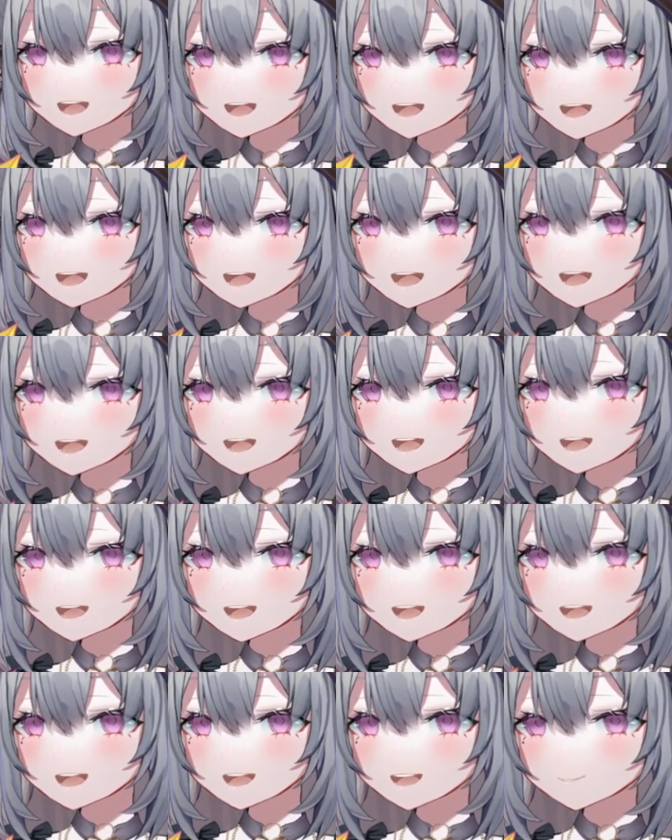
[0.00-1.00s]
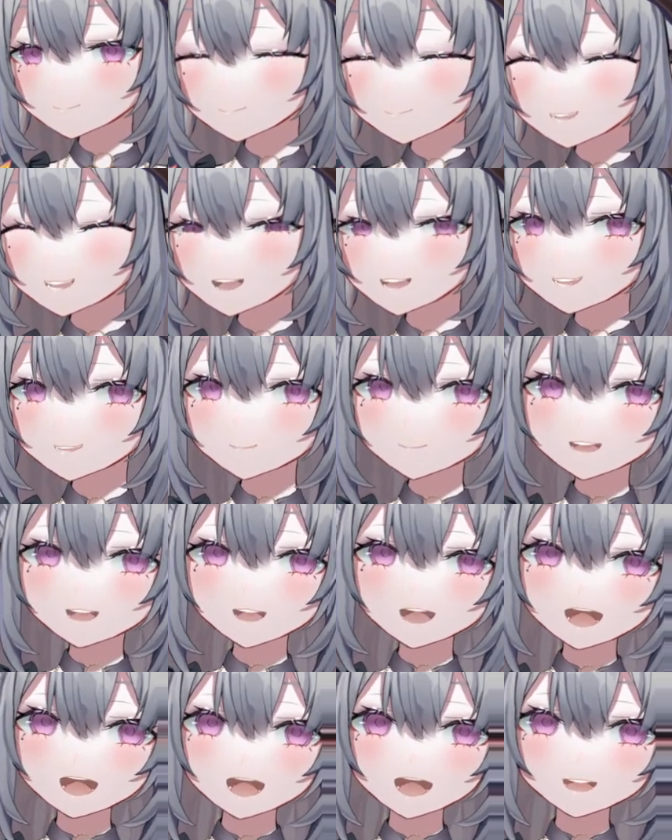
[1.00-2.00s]
a hot dog suit. I'll do Please make a
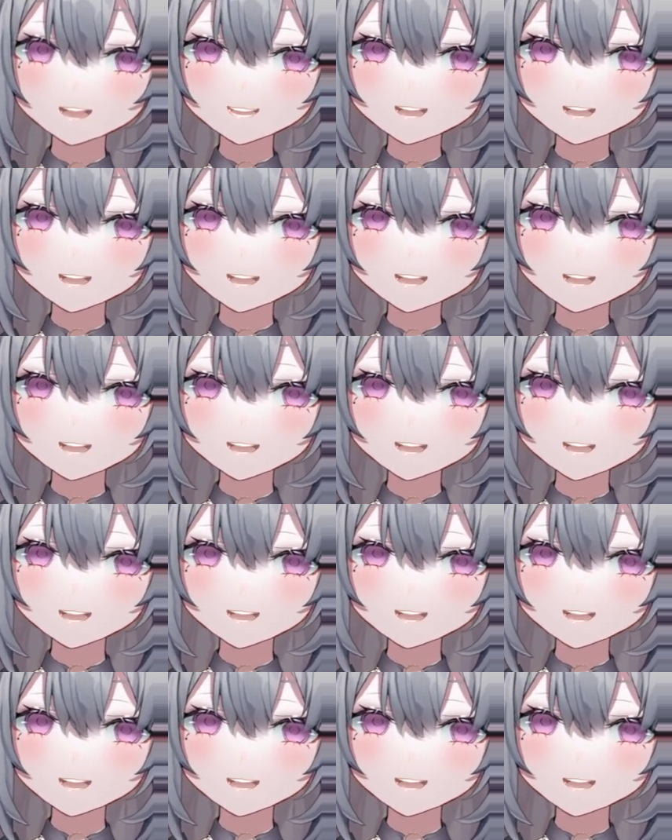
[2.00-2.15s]
hot